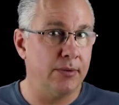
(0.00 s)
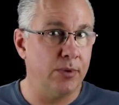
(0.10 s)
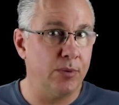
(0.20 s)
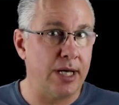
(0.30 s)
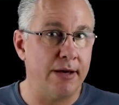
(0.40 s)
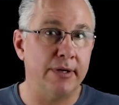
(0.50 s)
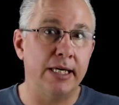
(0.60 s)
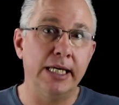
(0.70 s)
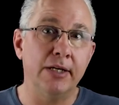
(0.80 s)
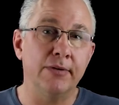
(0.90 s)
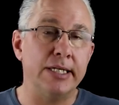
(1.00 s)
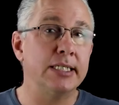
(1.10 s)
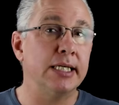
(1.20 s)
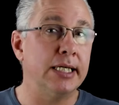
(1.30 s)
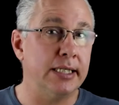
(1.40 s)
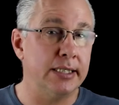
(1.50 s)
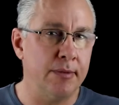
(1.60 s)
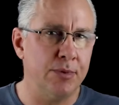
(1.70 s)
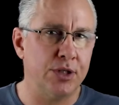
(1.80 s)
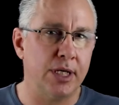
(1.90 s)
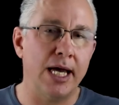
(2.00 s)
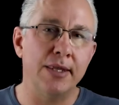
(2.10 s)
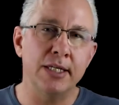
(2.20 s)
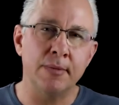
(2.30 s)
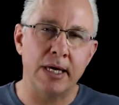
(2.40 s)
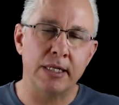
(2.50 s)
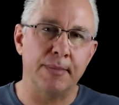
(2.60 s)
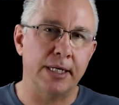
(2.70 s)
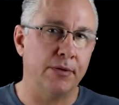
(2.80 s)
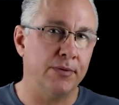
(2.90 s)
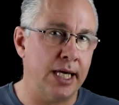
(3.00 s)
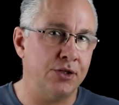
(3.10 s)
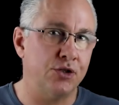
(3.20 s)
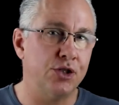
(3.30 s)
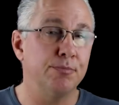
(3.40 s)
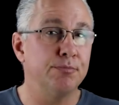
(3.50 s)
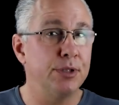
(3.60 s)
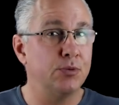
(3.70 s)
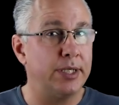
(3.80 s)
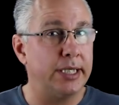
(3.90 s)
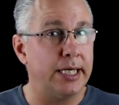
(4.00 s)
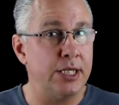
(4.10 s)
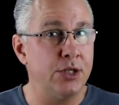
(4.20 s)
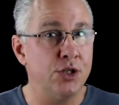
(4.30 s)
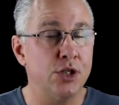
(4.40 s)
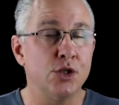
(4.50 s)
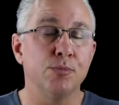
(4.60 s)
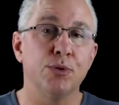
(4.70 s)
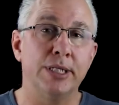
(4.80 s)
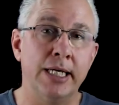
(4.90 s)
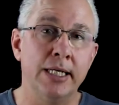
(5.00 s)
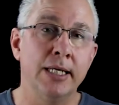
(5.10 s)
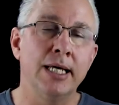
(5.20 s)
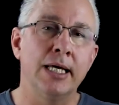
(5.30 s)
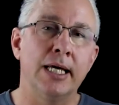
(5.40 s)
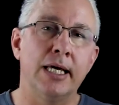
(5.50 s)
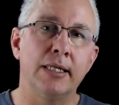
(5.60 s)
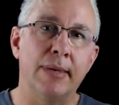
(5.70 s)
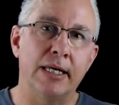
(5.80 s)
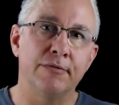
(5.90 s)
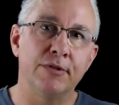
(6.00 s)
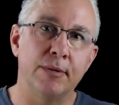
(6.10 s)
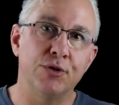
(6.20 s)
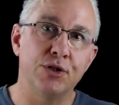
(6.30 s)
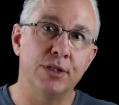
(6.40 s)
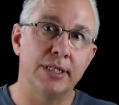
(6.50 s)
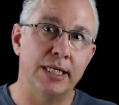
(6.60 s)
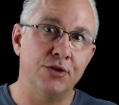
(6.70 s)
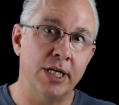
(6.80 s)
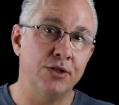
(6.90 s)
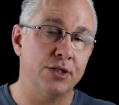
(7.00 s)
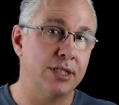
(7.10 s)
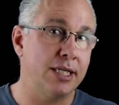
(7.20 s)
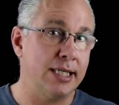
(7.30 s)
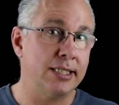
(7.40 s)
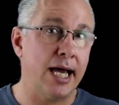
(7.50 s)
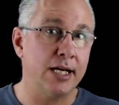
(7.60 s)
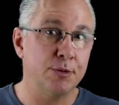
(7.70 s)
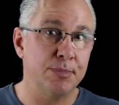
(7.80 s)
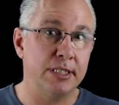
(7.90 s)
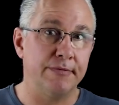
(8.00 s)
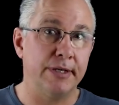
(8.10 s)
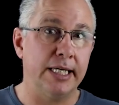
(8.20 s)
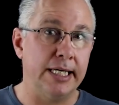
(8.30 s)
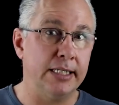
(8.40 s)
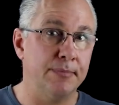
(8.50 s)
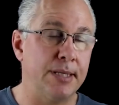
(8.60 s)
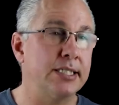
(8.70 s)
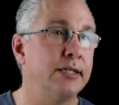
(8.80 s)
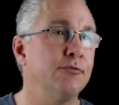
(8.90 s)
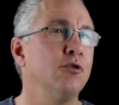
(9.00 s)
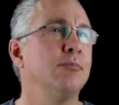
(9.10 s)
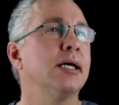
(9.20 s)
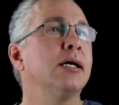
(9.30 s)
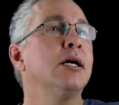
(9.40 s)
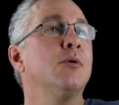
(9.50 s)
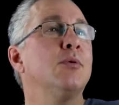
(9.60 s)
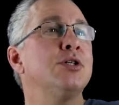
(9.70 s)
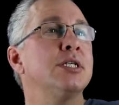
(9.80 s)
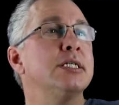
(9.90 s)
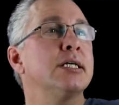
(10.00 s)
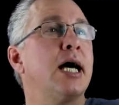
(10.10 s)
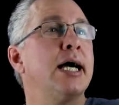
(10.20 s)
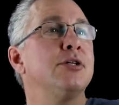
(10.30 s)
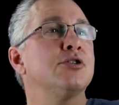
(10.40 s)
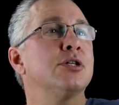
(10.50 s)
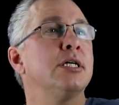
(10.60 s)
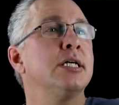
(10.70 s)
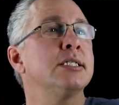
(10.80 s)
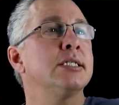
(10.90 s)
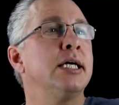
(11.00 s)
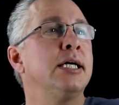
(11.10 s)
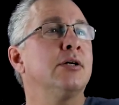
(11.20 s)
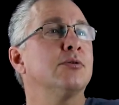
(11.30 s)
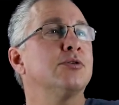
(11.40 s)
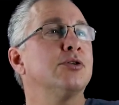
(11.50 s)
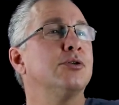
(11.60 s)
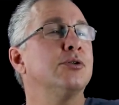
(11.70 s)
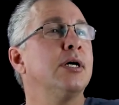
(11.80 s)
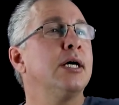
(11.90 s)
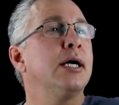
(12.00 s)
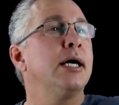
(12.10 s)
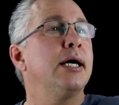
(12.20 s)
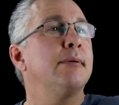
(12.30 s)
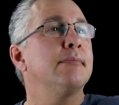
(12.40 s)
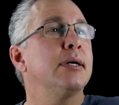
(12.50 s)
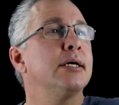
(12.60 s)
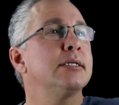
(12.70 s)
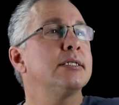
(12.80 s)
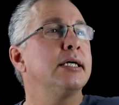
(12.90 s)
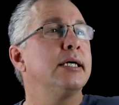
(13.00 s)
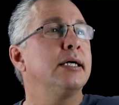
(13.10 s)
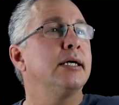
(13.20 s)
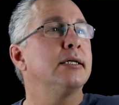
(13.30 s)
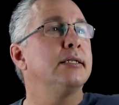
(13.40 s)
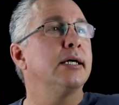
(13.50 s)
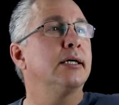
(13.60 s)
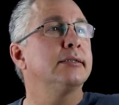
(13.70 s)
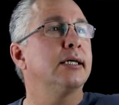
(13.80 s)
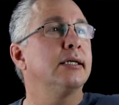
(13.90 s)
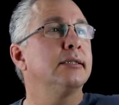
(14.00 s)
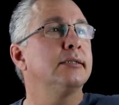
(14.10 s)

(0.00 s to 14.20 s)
we would have an increase in temperature. And there's a mathematical relationship between the energy that you put in and the amount of temperature that it changes. And that's our specific heat capacity formula, which is H is equal to M C delta